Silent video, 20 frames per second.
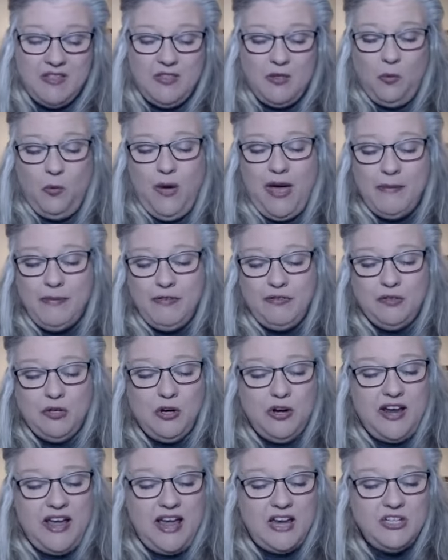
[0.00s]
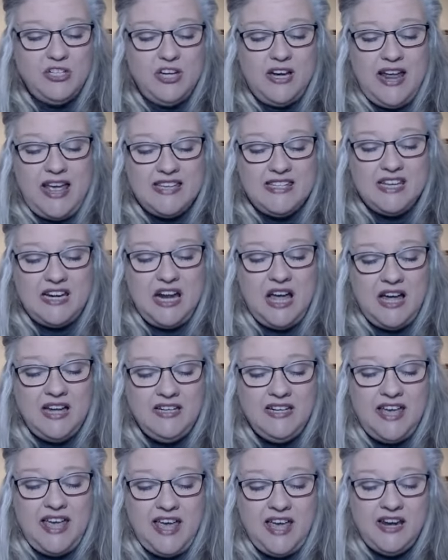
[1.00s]
The web of creation has an
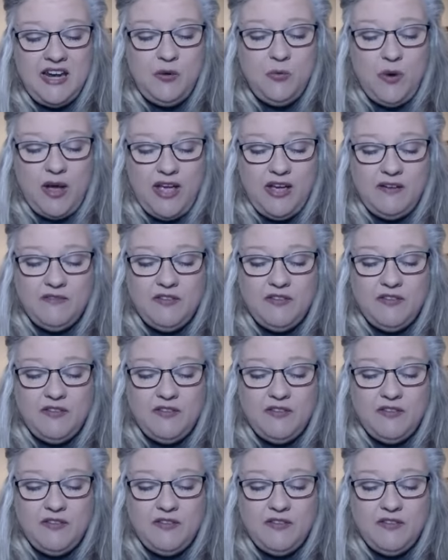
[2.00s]
uncanny way